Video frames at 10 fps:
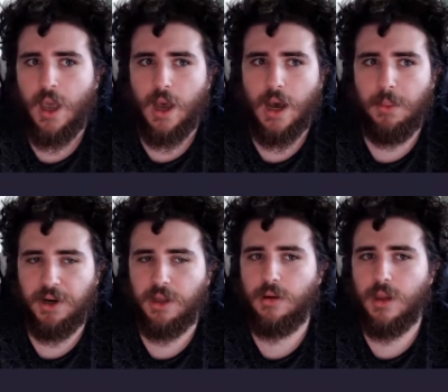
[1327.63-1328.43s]

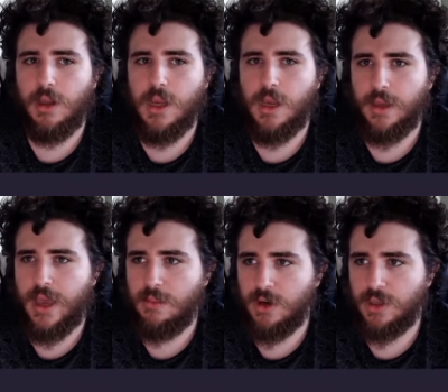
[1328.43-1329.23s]
particularly
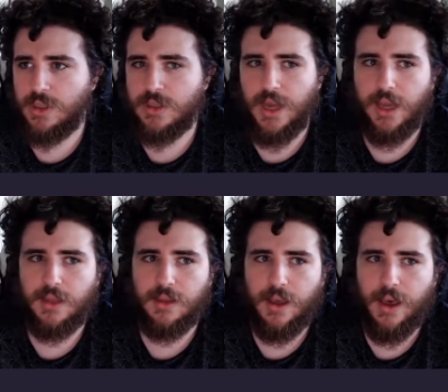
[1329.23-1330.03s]
gamers
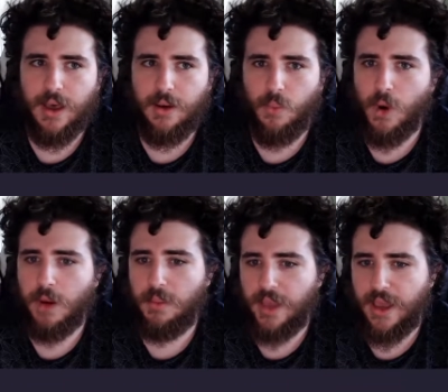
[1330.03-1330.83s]
that want
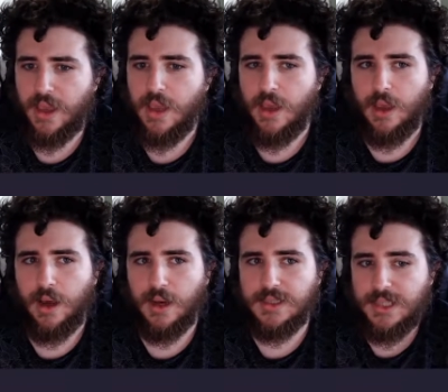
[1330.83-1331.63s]
to play
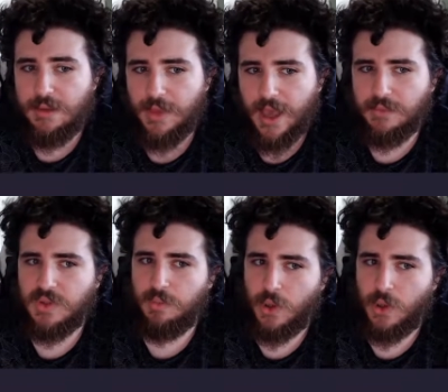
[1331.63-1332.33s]
Steam games.